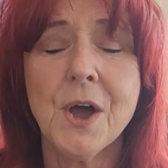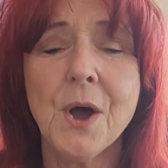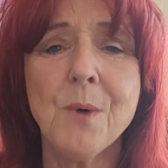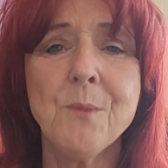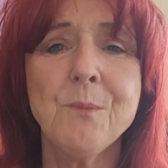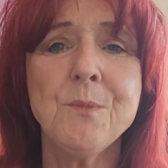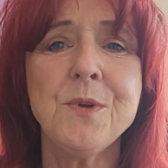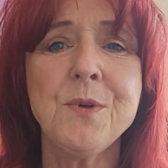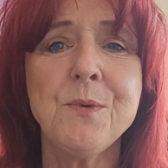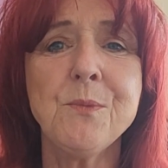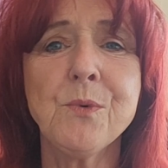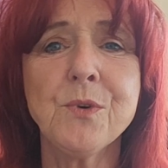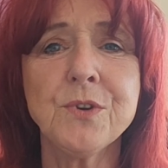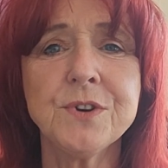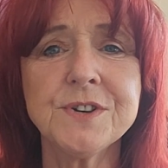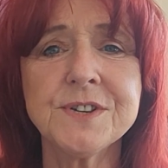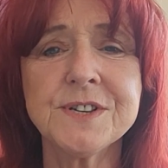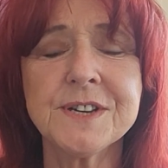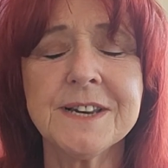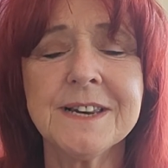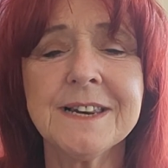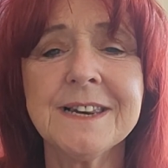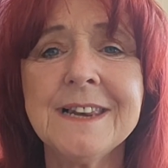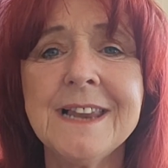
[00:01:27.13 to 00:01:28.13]
and we want
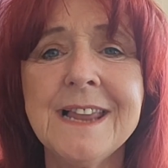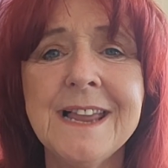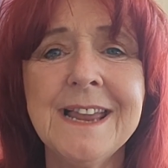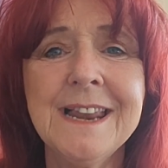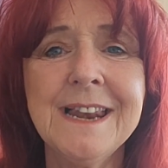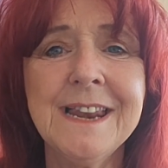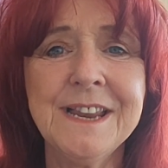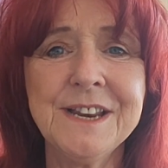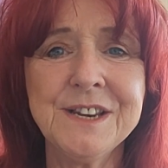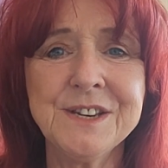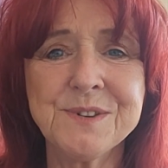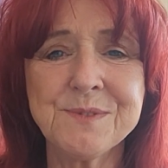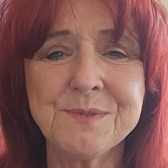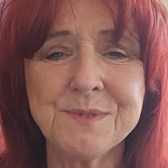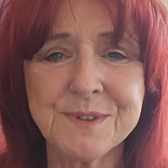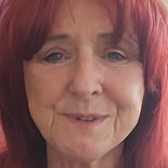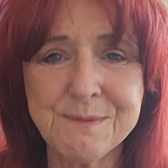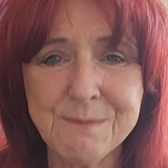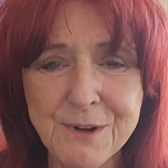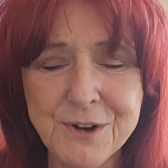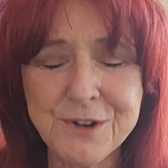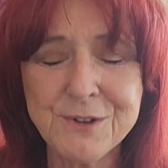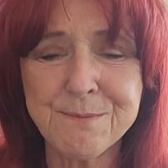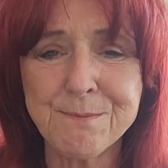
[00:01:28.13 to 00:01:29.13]
to lean into as
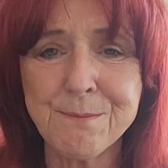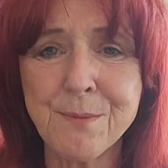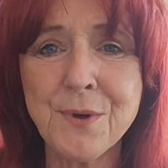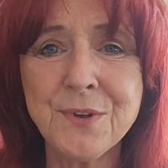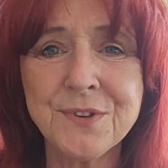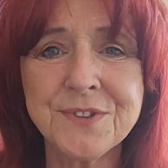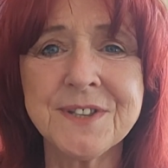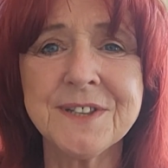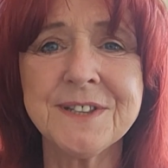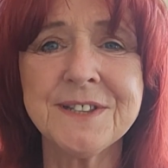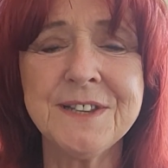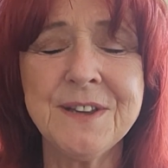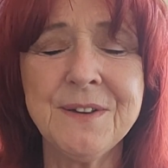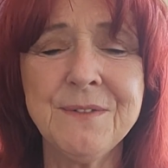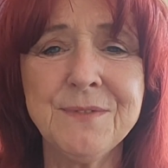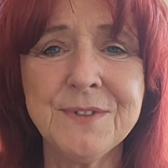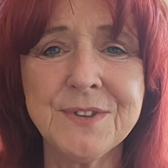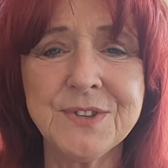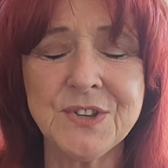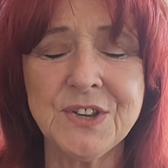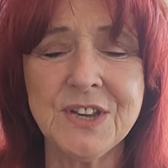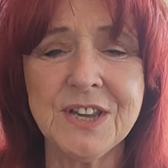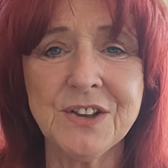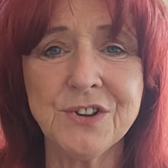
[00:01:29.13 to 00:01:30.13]
much
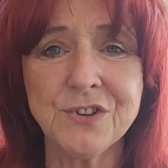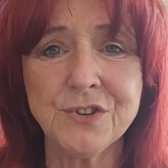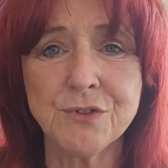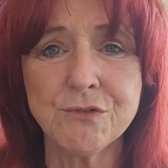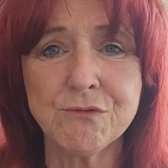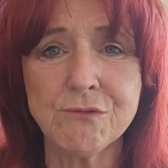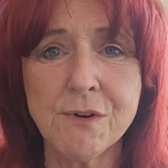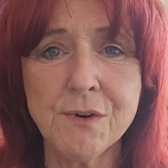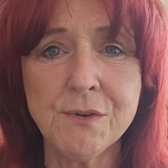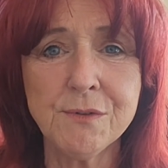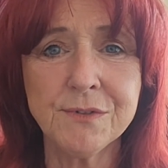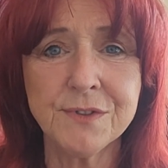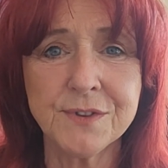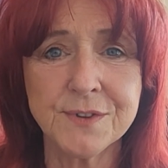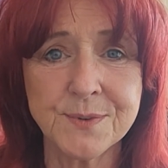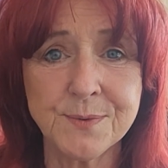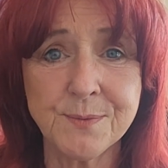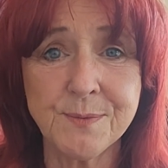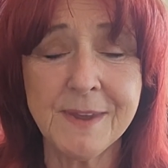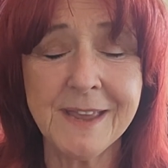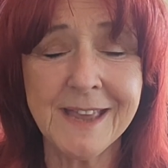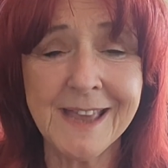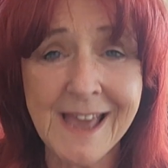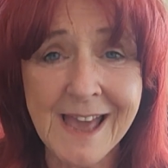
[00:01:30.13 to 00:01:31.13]
positivity and growth as
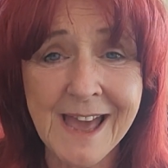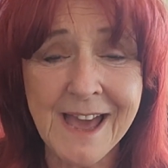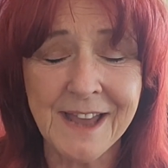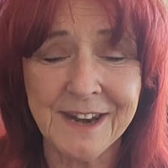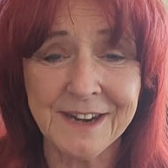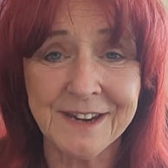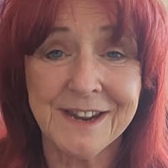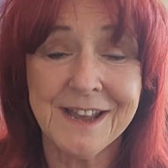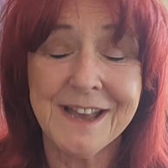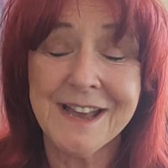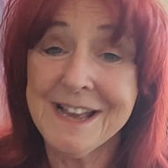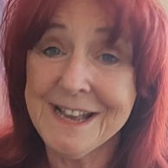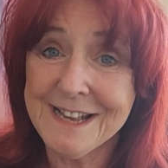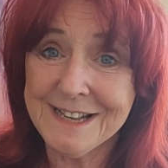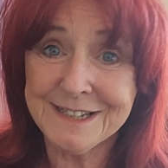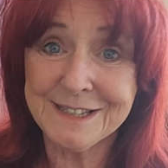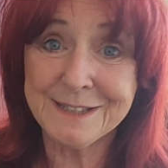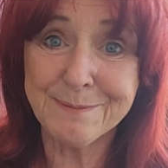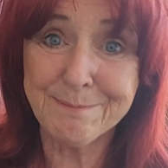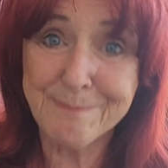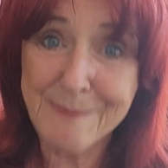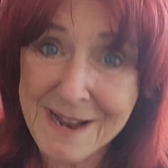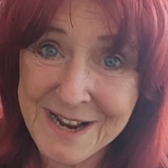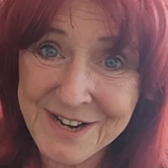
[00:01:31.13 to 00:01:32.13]
we can,
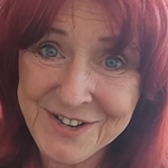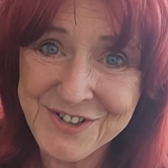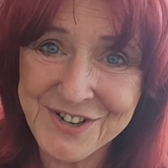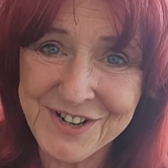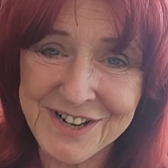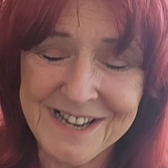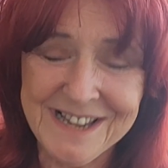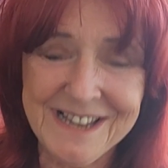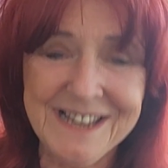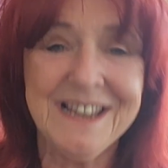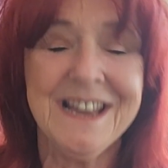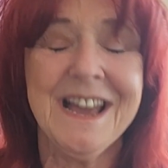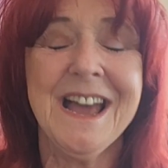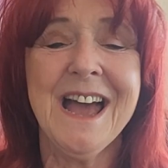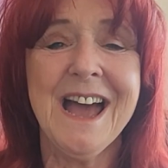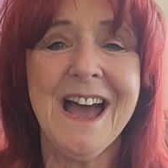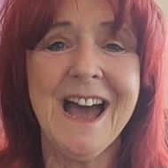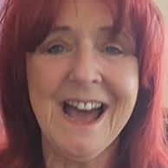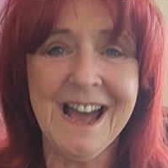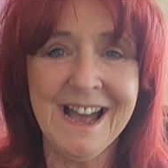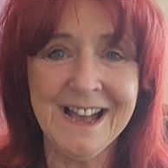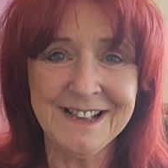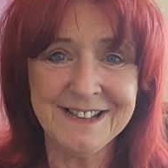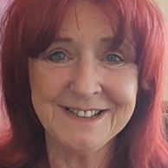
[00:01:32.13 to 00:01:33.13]
especially
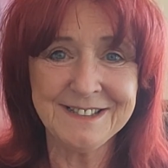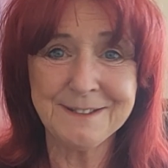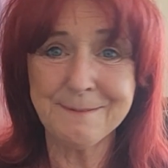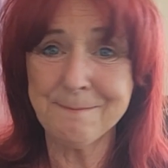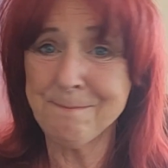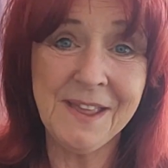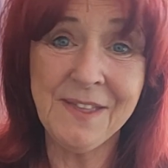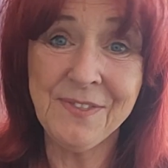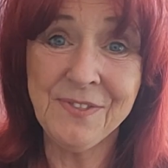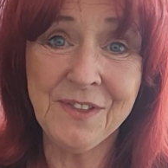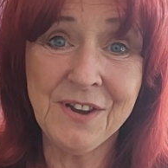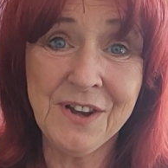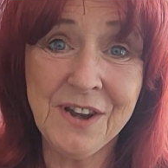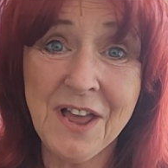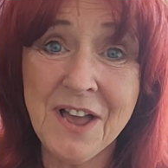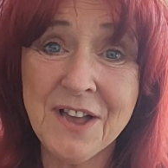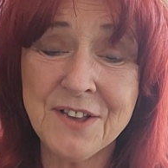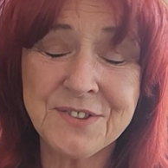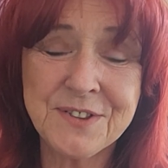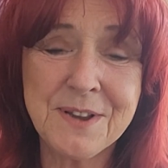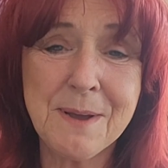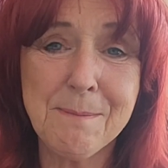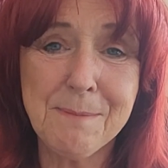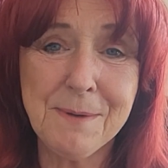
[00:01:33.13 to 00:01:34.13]
as in the
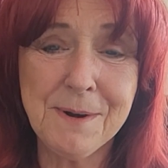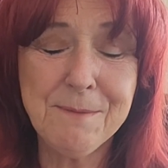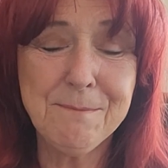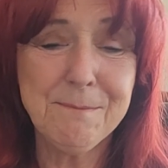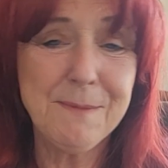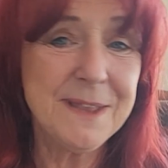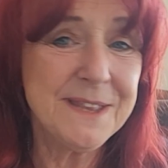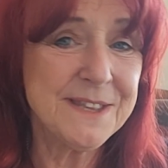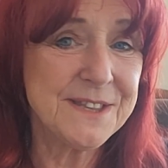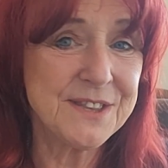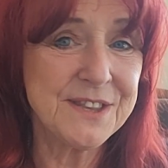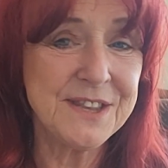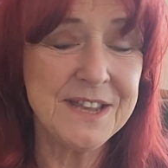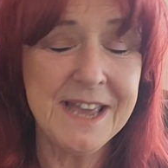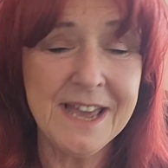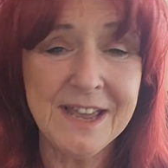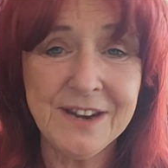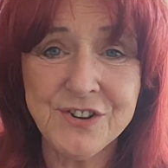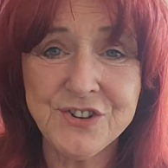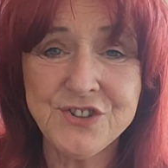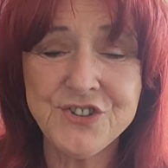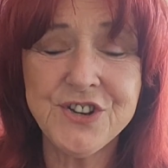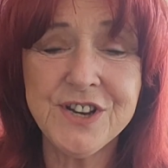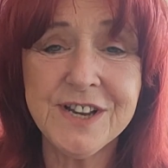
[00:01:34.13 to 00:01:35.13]
last couple of months the
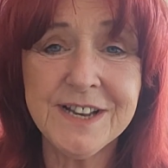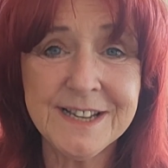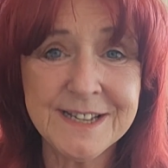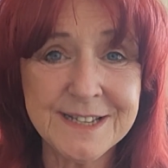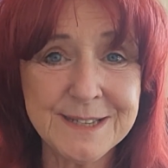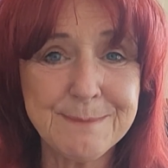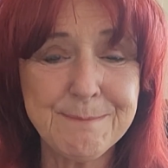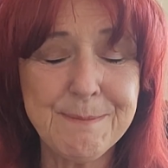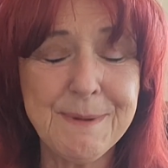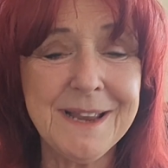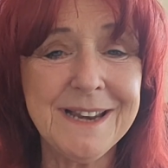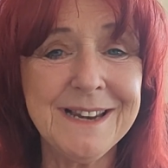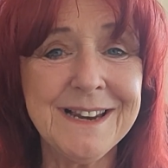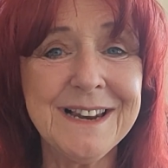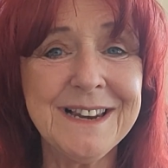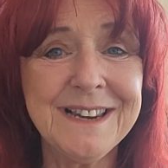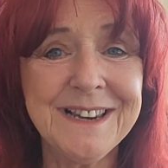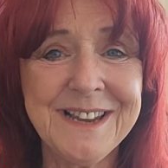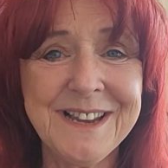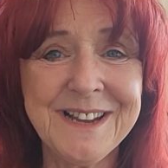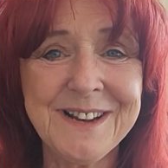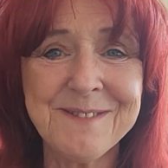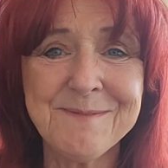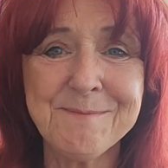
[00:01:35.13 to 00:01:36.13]
energy has been a
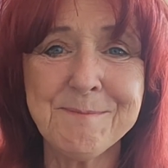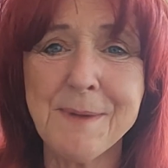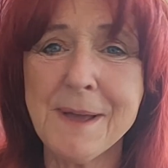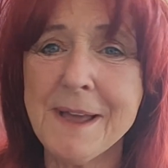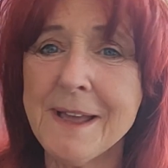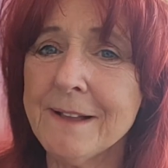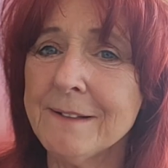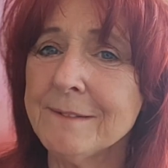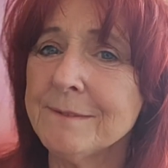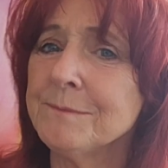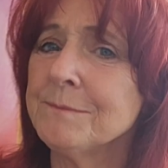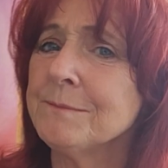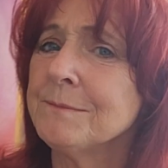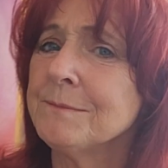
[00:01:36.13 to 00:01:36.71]
little bit